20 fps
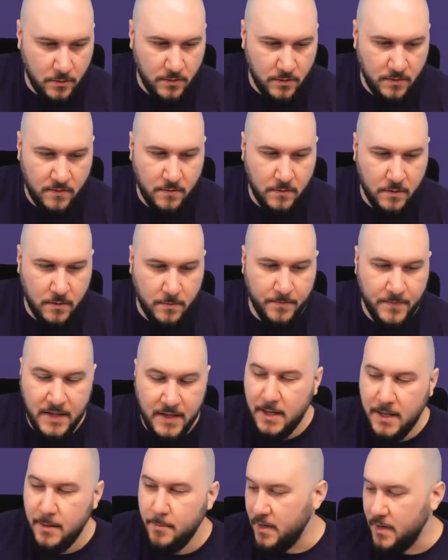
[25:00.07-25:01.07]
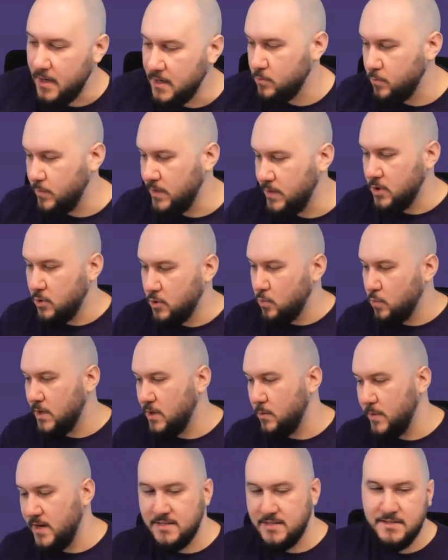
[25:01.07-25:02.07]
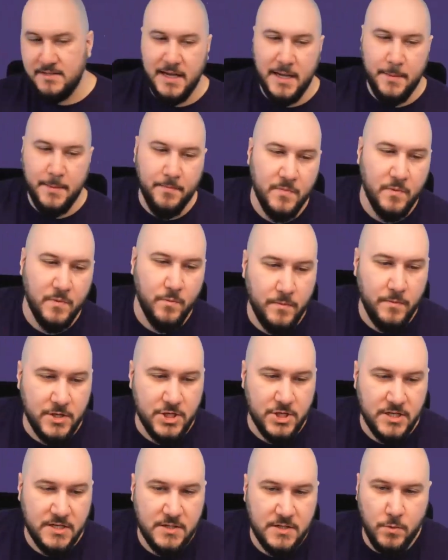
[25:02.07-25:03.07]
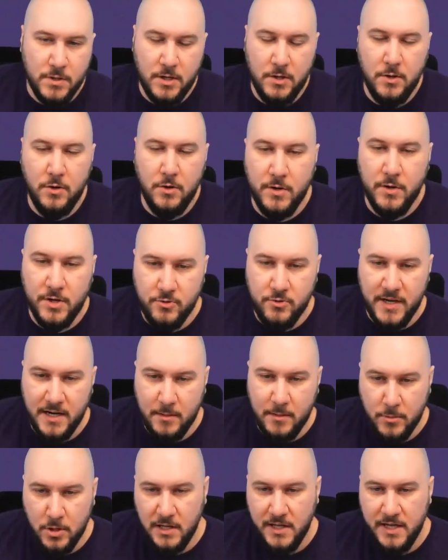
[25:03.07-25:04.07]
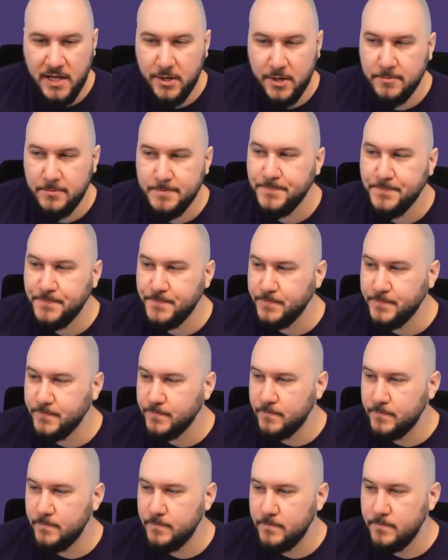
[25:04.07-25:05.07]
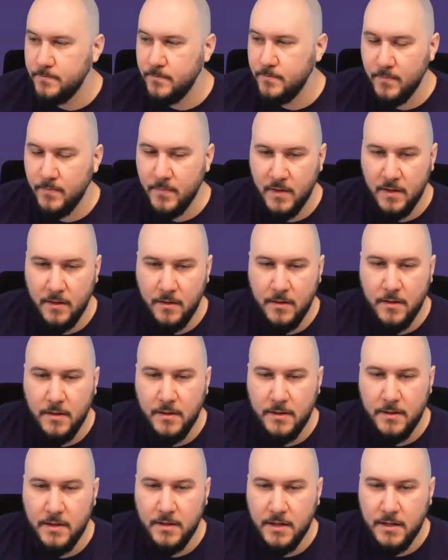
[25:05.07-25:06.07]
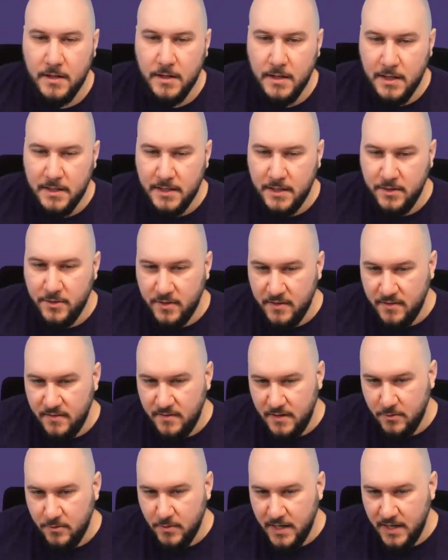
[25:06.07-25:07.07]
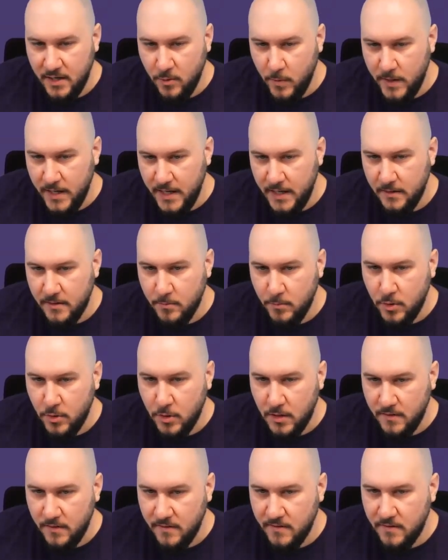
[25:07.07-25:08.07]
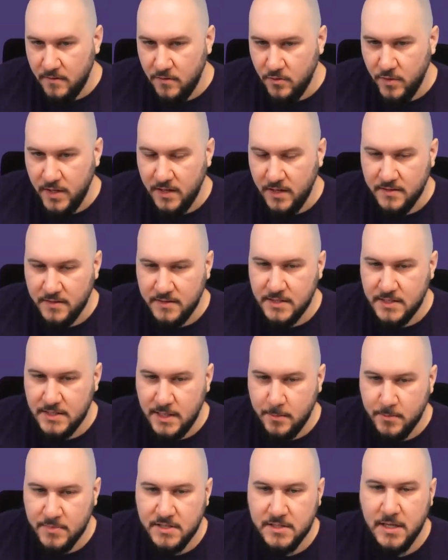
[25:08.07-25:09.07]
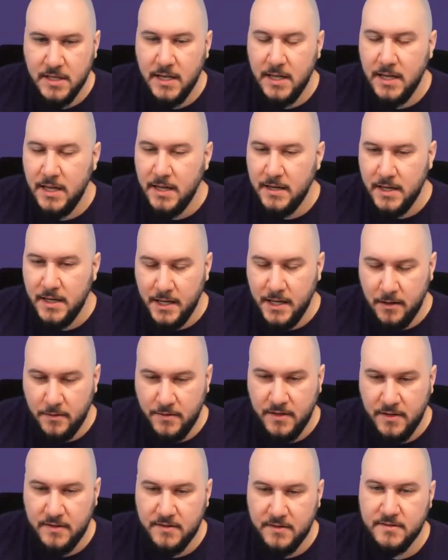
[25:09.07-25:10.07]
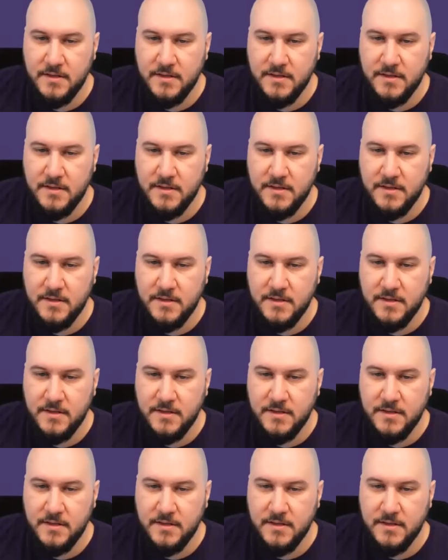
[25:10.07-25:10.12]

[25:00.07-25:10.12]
so on. But we don't want to waste time. We just want to go and create a model here. Yeah. Then you can see right away the model is doing his stumps, the analytics,